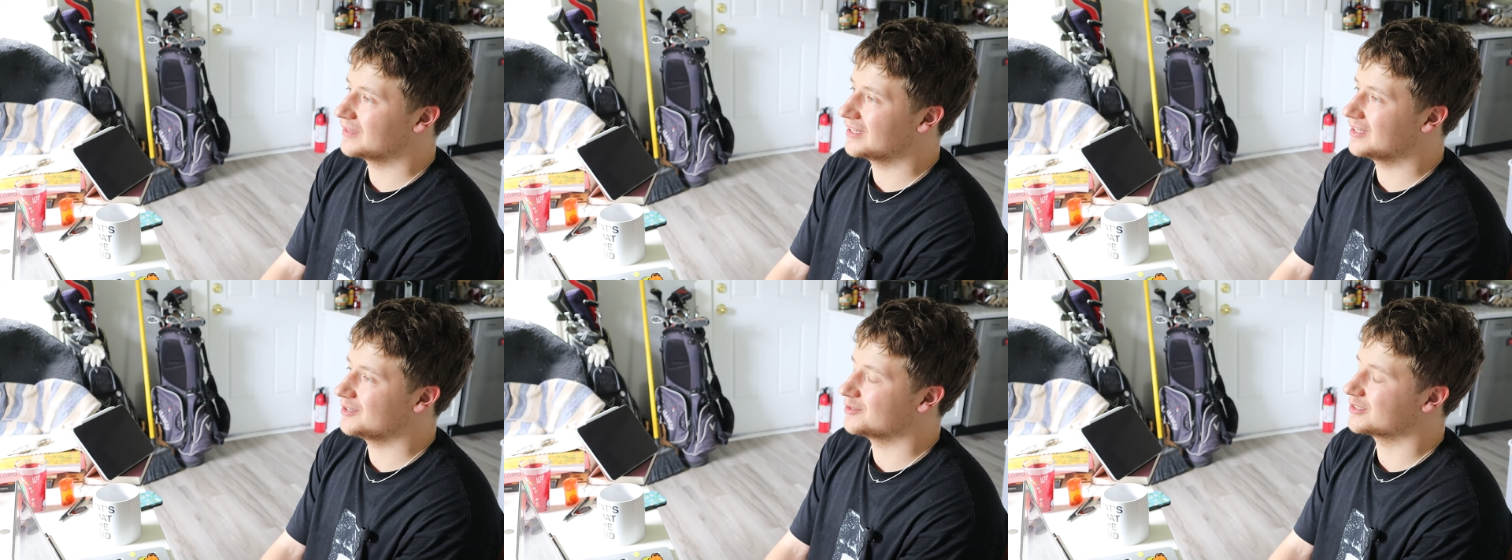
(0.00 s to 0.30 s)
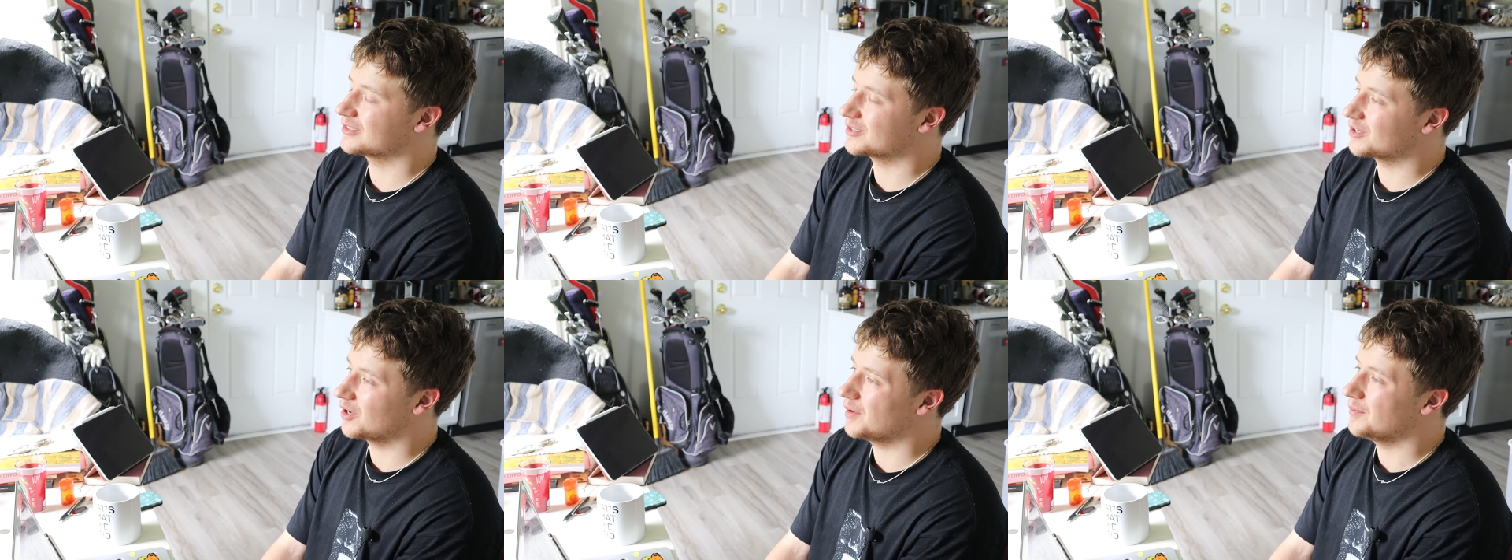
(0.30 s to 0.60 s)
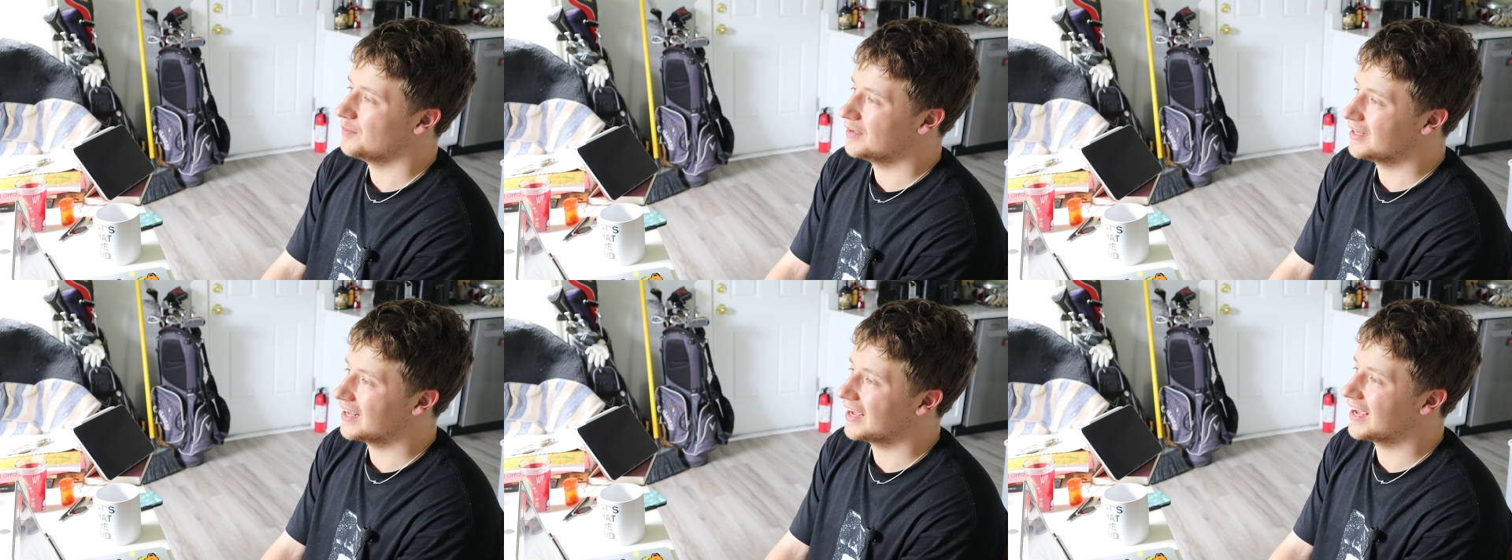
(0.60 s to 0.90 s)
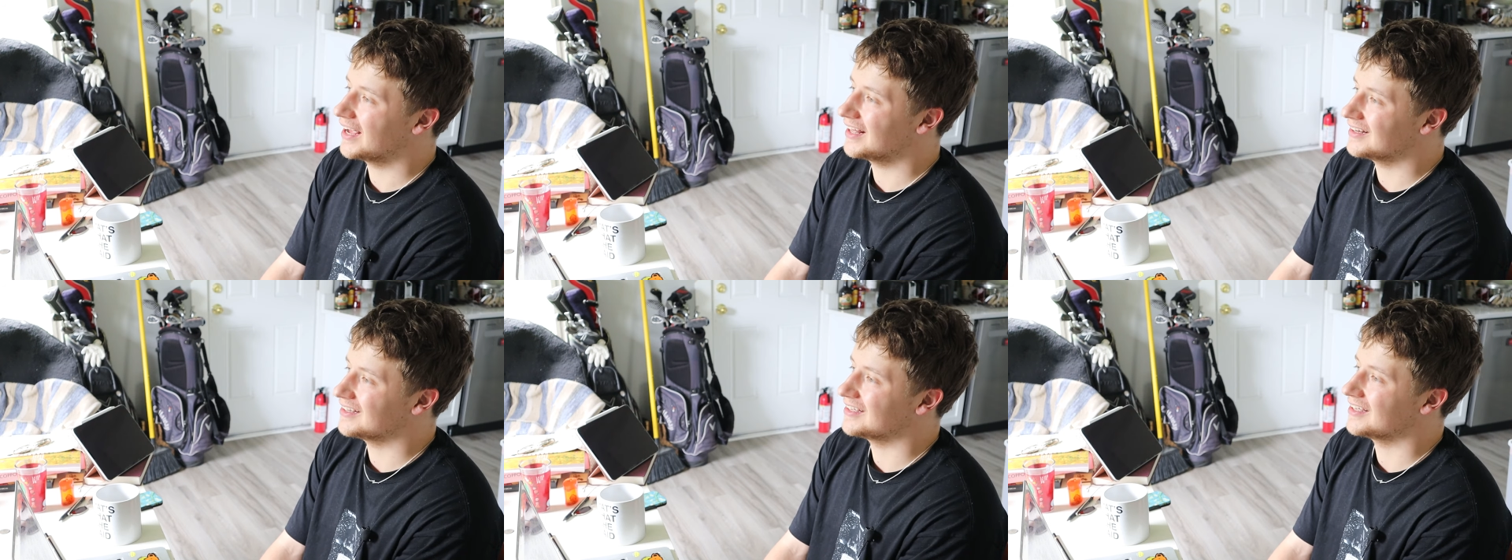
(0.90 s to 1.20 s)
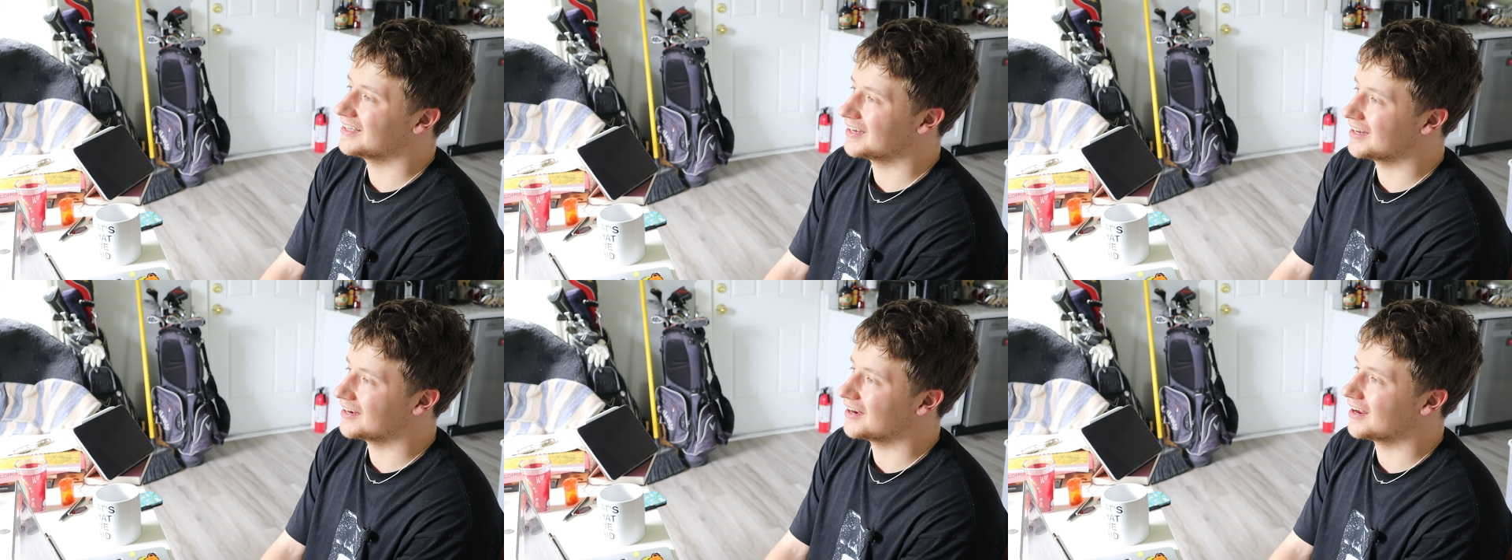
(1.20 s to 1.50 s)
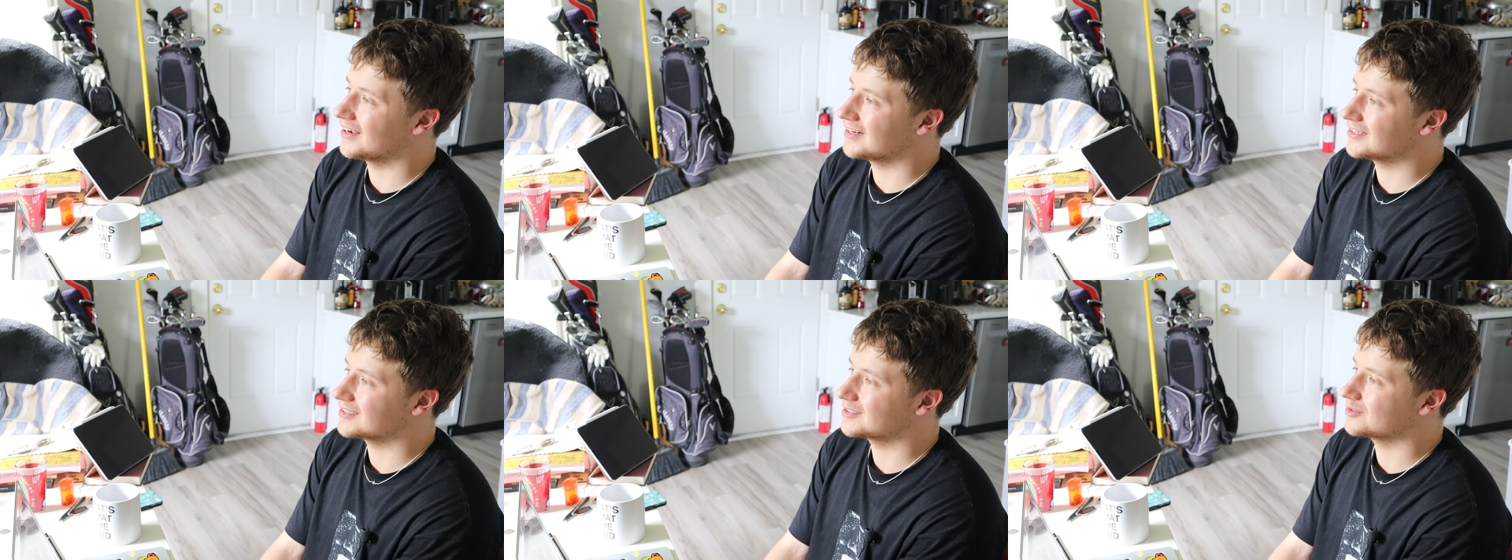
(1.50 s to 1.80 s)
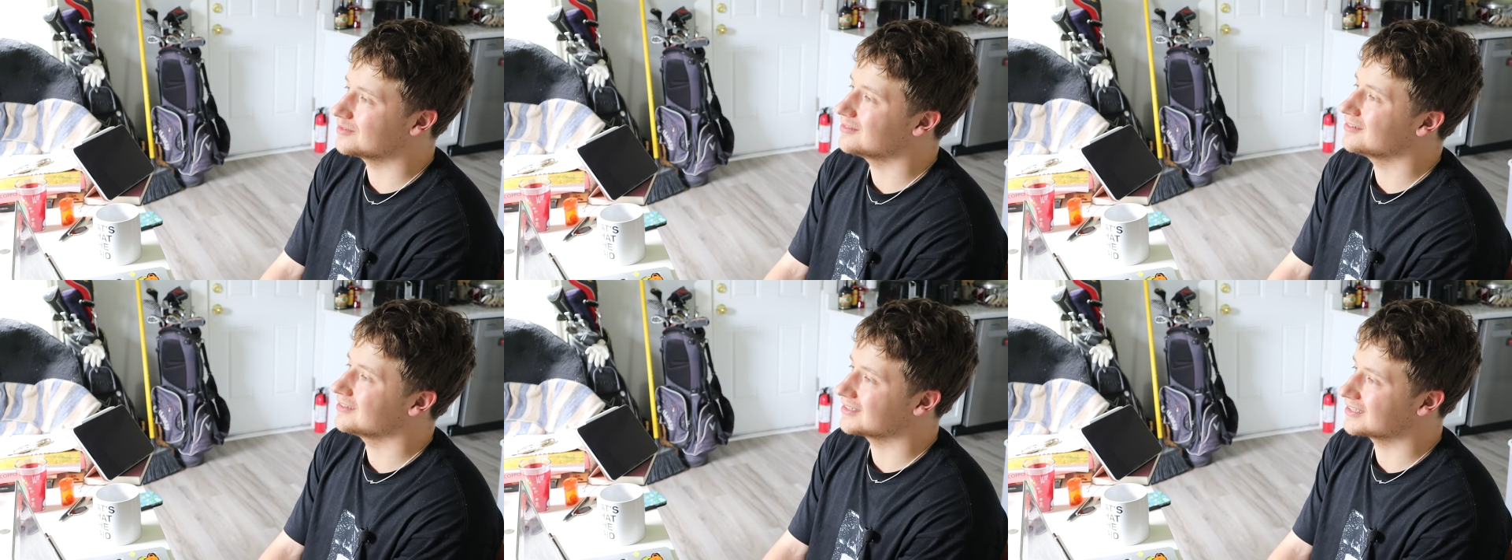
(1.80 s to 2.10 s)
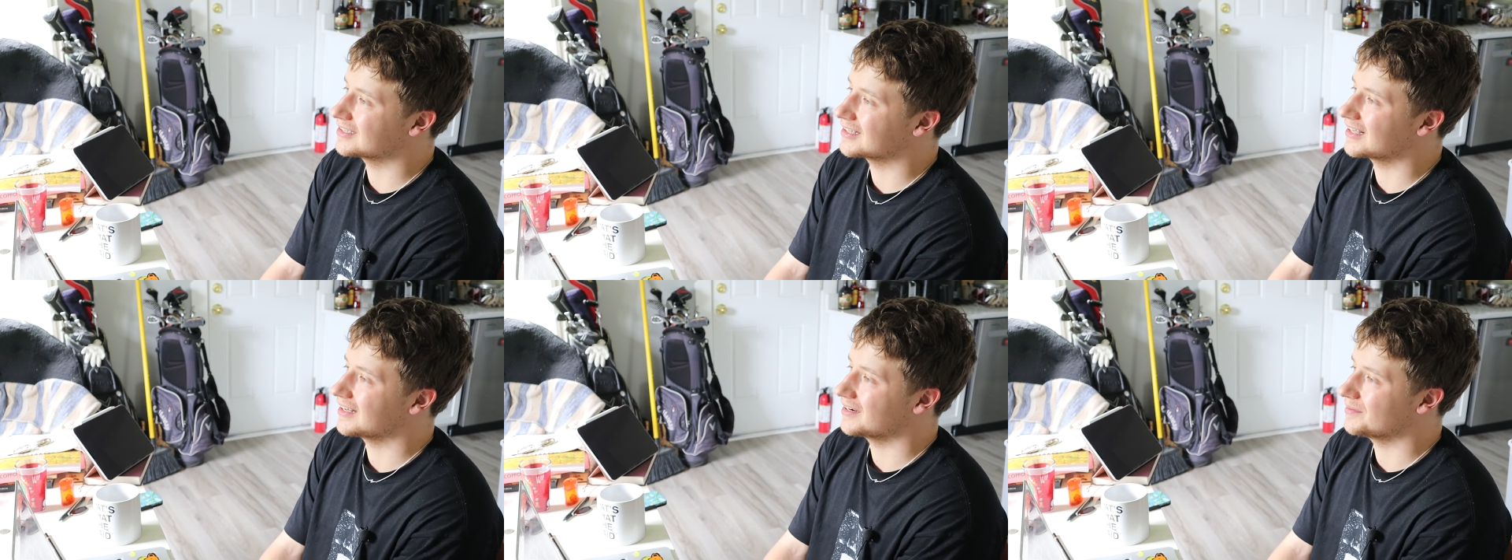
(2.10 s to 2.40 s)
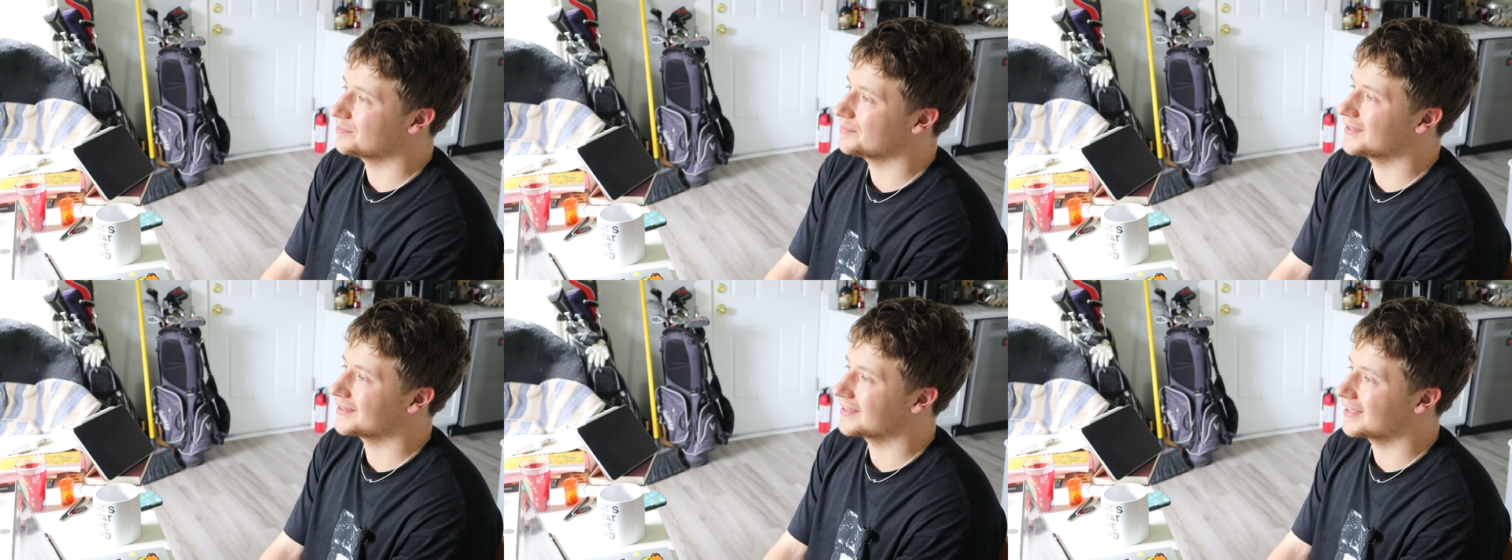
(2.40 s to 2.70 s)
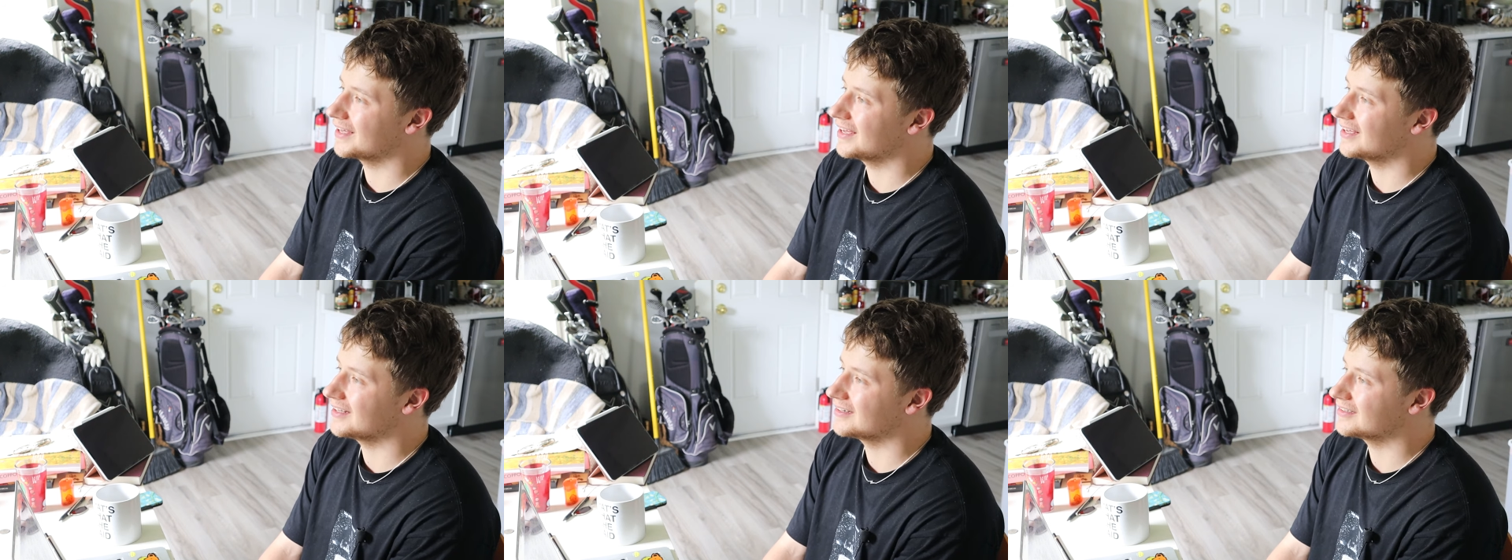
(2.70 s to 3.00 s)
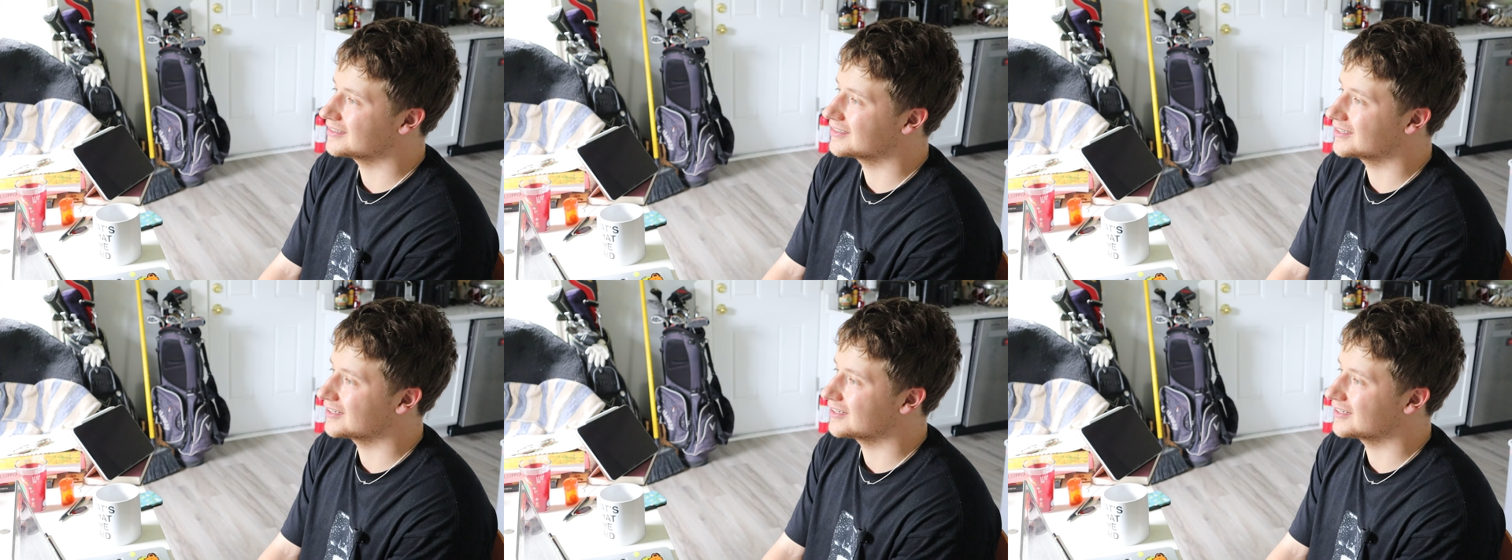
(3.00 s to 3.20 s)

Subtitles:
They used to call me Alien in high school because I had a big head,